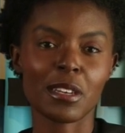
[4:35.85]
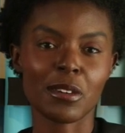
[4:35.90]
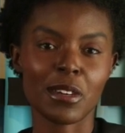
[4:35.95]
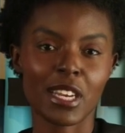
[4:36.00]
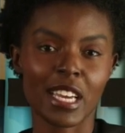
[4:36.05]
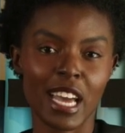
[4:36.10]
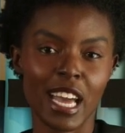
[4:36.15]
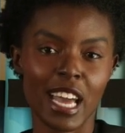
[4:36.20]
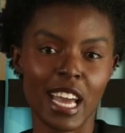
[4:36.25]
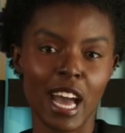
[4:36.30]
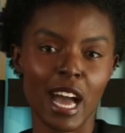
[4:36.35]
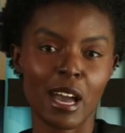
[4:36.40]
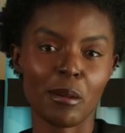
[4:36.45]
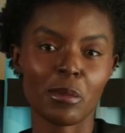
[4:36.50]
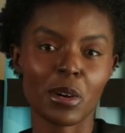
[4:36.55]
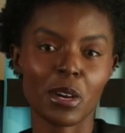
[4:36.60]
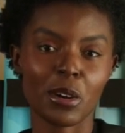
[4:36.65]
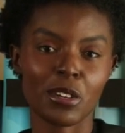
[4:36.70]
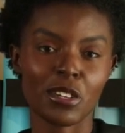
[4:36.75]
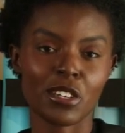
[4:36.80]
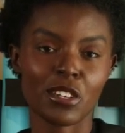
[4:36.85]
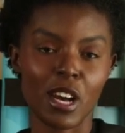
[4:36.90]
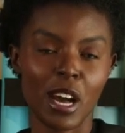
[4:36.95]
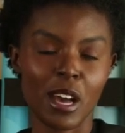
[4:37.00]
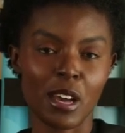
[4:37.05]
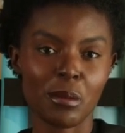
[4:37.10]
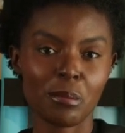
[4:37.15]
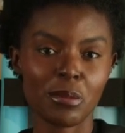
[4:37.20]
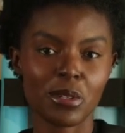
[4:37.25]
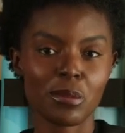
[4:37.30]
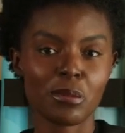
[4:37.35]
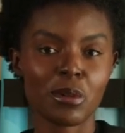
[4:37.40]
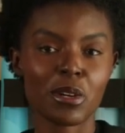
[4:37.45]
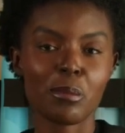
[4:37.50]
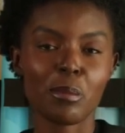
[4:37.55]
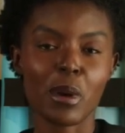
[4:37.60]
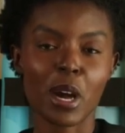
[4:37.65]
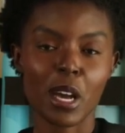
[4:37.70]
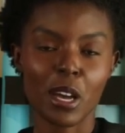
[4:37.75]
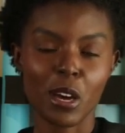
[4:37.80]
The AI-built startups of
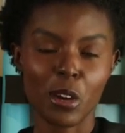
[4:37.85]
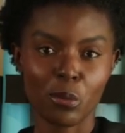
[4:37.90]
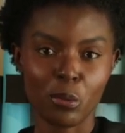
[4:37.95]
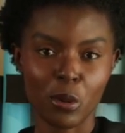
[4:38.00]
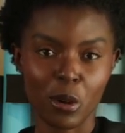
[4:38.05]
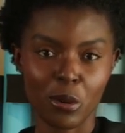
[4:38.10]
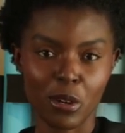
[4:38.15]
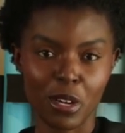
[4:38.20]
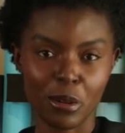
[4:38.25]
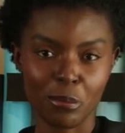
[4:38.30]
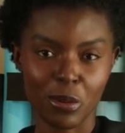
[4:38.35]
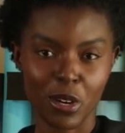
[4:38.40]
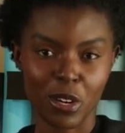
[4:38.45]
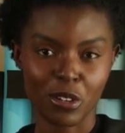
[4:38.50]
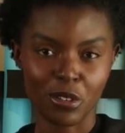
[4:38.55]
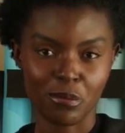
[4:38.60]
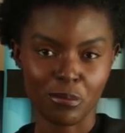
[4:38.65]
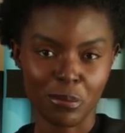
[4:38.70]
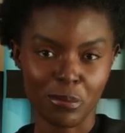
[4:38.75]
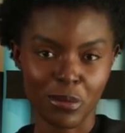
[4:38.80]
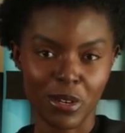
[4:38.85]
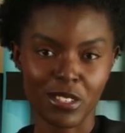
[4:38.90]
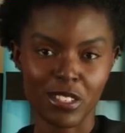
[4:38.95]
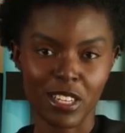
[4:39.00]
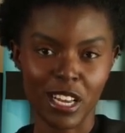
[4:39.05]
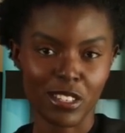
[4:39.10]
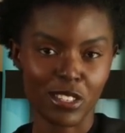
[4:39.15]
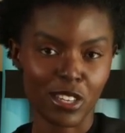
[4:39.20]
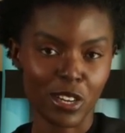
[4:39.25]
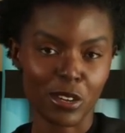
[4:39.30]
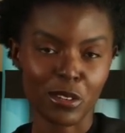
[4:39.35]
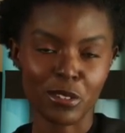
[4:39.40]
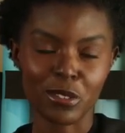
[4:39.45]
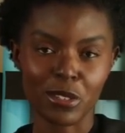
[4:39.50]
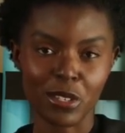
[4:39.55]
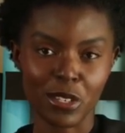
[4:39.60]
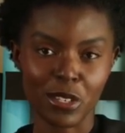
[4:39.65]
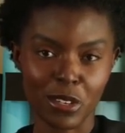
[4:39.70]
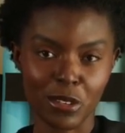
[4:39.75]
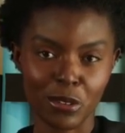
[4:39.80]
tomorrow won't emerge from the center.
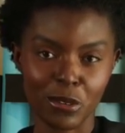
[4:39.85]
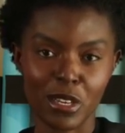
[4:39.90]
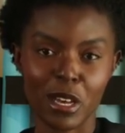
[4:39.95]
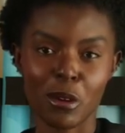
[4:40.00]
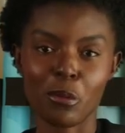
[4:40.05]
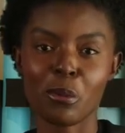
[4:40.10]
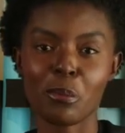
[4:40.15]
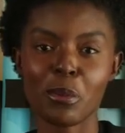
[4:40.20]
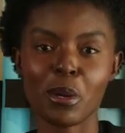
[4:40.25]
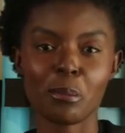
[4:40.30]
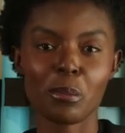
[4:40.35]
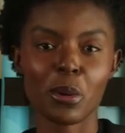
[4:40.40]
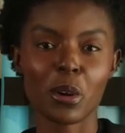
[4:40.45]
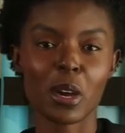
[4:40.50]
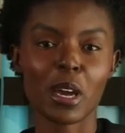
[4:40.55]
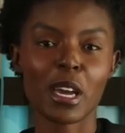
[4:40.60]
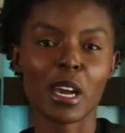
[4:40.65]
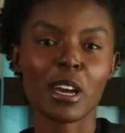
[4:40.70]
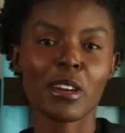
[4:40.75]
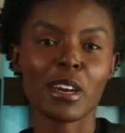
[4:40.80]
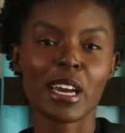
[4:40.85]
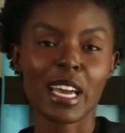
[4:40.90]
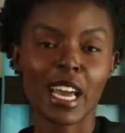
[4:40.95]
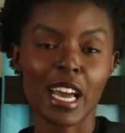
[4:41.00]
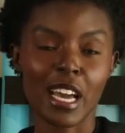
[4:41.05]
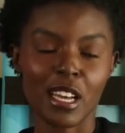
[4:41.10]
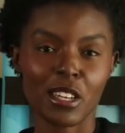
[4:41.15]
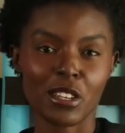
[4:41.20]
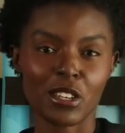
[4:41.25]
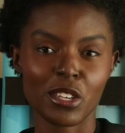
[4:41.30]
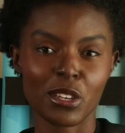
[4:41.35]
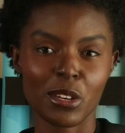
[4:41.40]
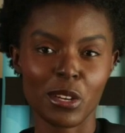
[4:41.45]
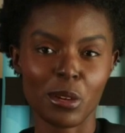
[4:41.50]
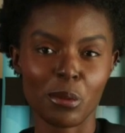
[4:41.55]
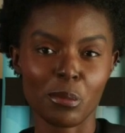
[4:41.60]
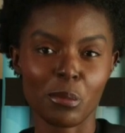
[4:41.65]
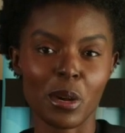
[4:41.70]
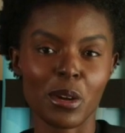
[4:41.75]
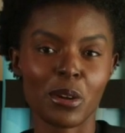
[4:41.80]
They will be born on the edge,
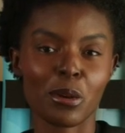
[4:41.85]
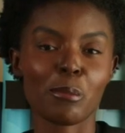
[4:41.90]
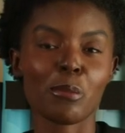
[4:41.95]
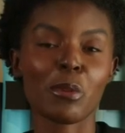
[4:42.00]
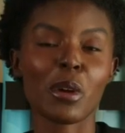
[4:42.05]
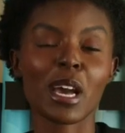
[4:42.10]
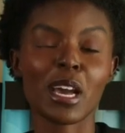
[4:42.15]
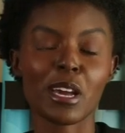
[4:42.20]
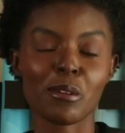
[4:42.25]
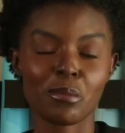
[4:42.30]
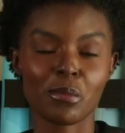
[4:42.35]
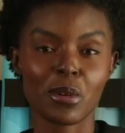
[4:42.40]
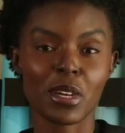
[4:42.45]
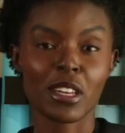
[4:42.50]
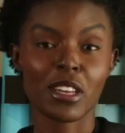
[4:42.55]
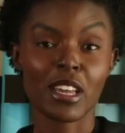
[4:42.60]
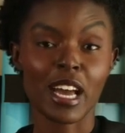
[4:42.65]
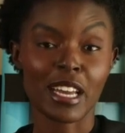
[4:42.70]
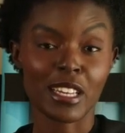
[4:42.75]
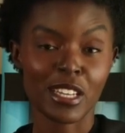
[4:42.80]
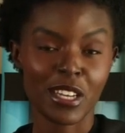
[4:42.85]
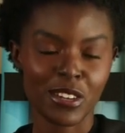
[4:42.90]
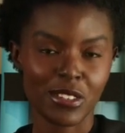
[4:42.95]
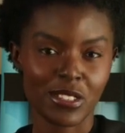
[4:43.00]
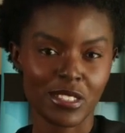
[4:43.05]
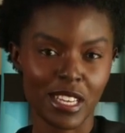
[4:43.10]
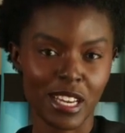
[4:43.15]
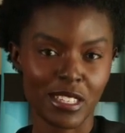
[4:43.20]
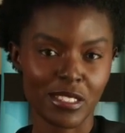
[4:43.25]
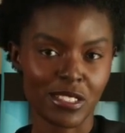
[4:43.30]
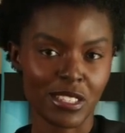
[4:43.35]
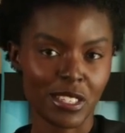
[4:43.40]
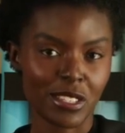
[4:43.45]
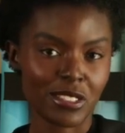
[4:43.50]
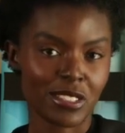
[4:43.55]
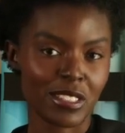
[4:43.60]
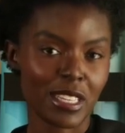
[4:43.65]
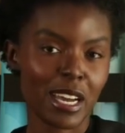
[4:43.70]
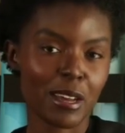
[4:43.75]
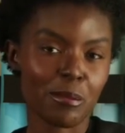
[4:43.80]
where the brave reject consensus
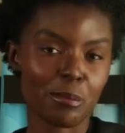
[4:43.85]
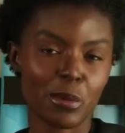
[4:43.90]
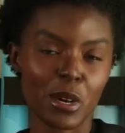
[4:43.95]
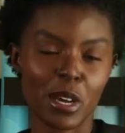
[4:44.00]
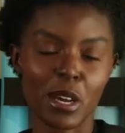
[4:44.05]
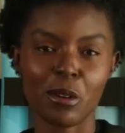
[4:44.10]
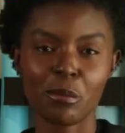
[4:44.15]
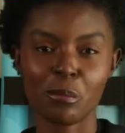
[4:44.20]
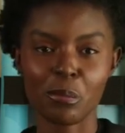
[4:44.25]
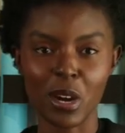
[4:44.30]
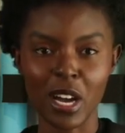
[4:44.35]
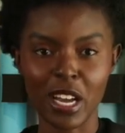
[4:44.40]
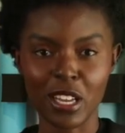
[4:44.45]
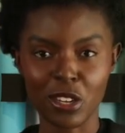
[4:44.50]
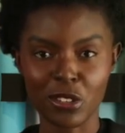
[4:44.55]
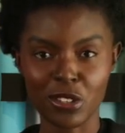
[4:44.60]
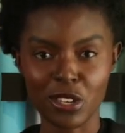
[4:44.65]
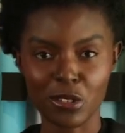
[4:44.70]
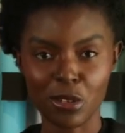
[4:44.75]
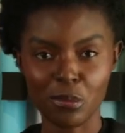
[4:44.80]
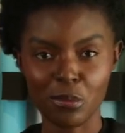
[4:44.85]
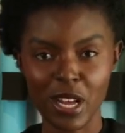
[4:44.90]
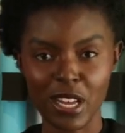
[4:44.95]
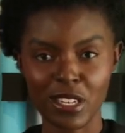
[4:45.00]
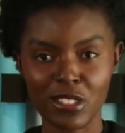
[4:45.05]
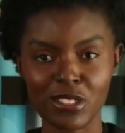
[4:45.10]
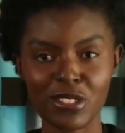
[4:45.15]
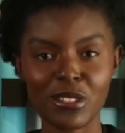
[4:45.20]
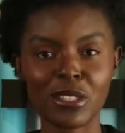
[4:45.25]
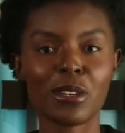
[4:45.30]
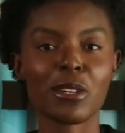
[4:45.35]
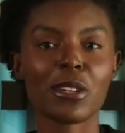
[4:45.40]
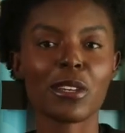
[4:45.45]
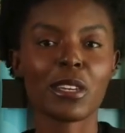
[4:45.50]
and burn brighter than the rest.